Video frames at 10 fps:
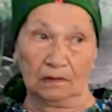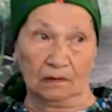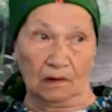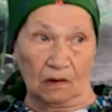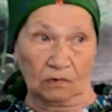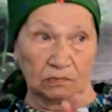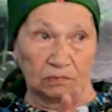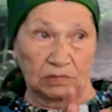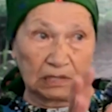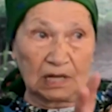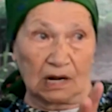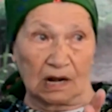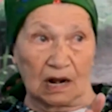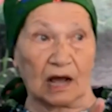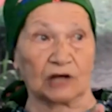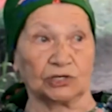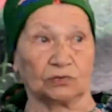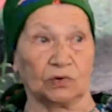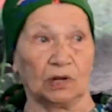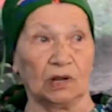Grandmothers,
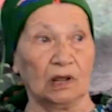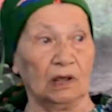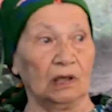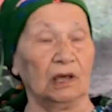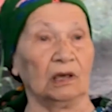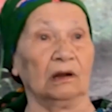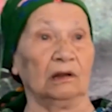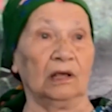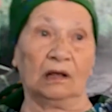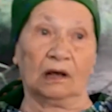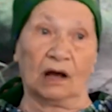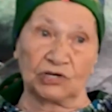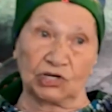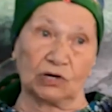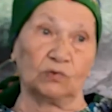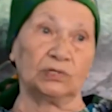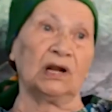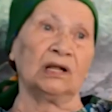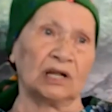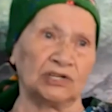children, grandfathers.
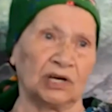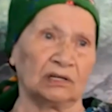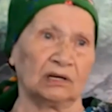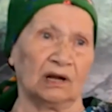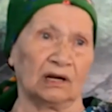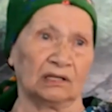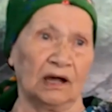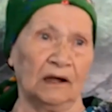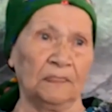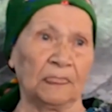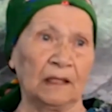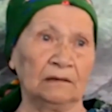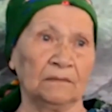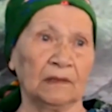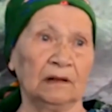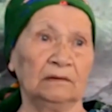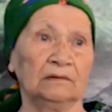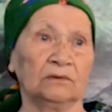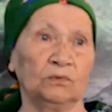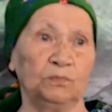And then the cars
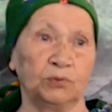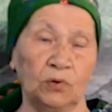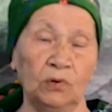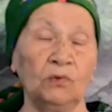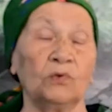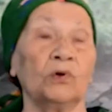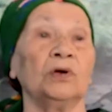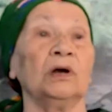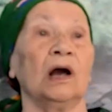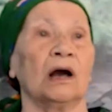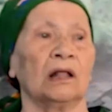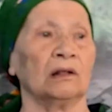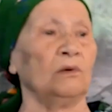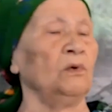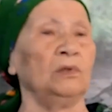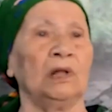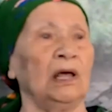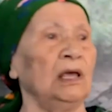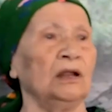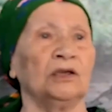came. At that moment, my
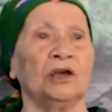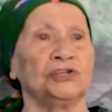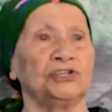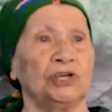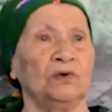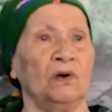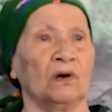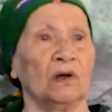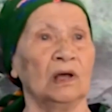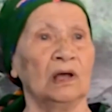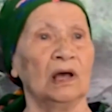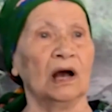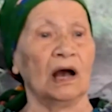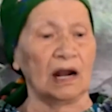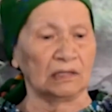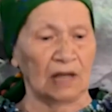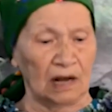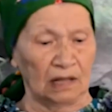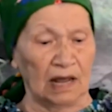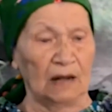brother was lost. He was
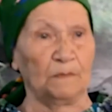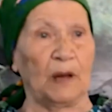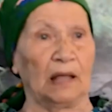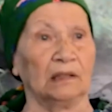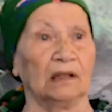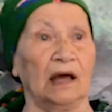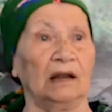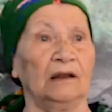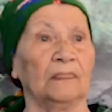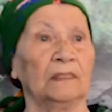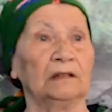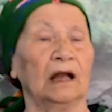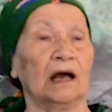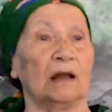fast. He